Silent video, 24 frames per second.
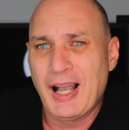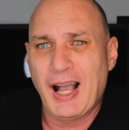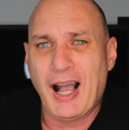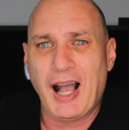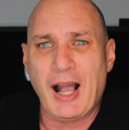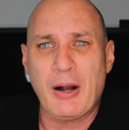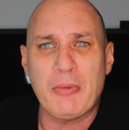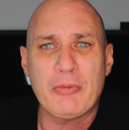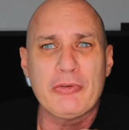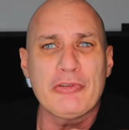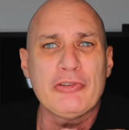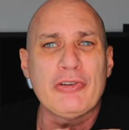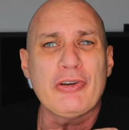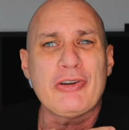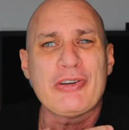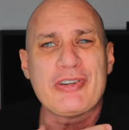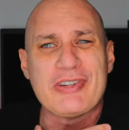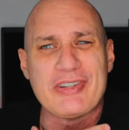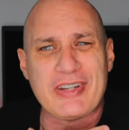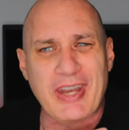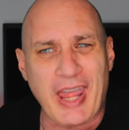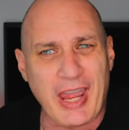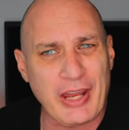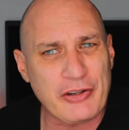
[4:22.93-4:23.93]
I was not
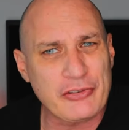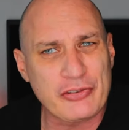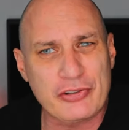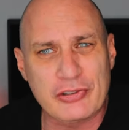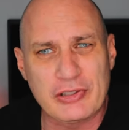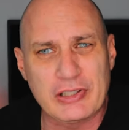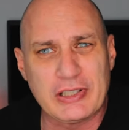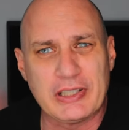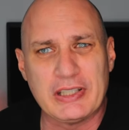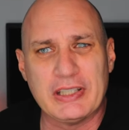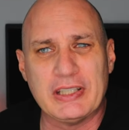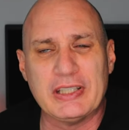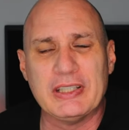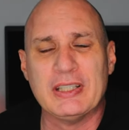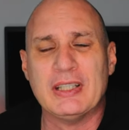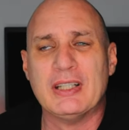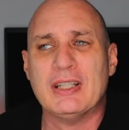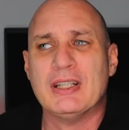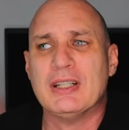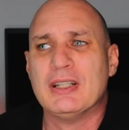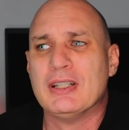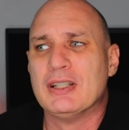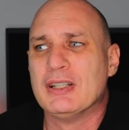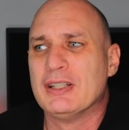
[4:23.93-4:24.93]
naturally
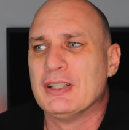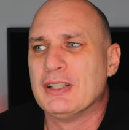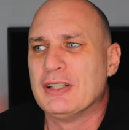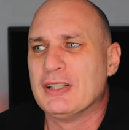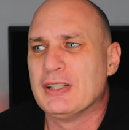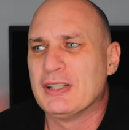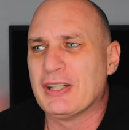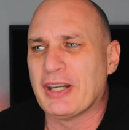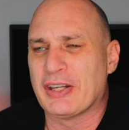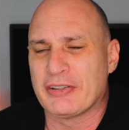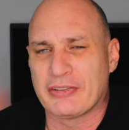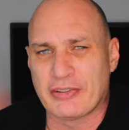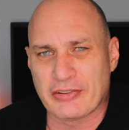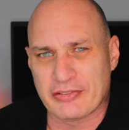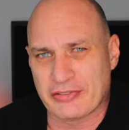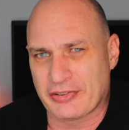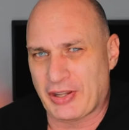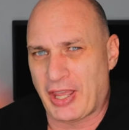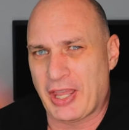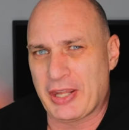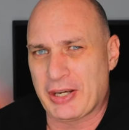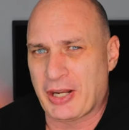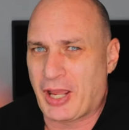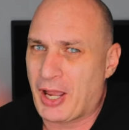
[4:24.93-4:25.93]
a
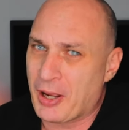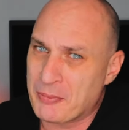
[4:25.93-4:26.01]
designer.